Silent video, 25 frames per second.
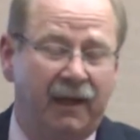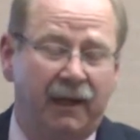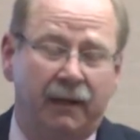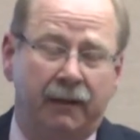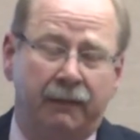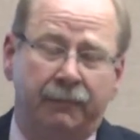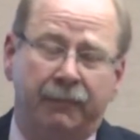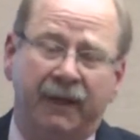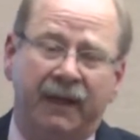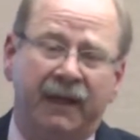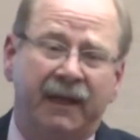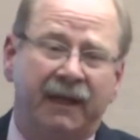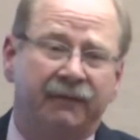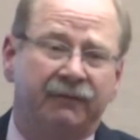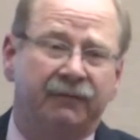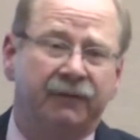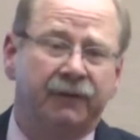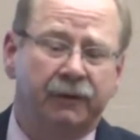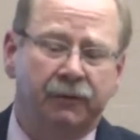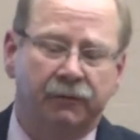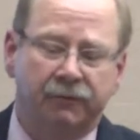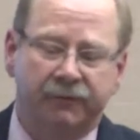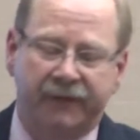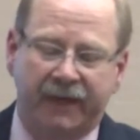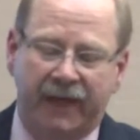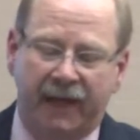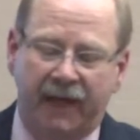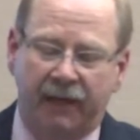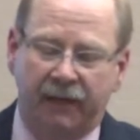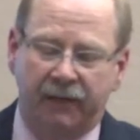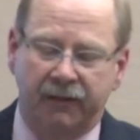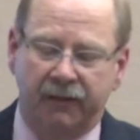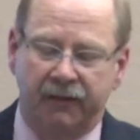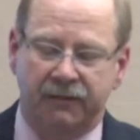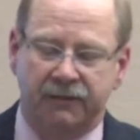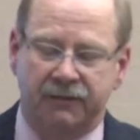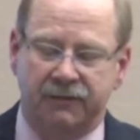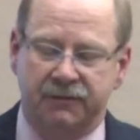and may have little
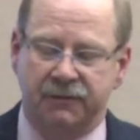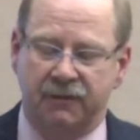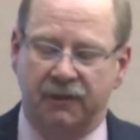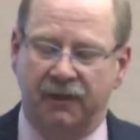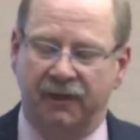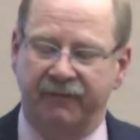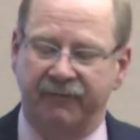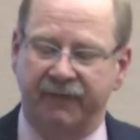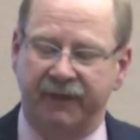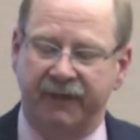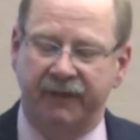knowledge of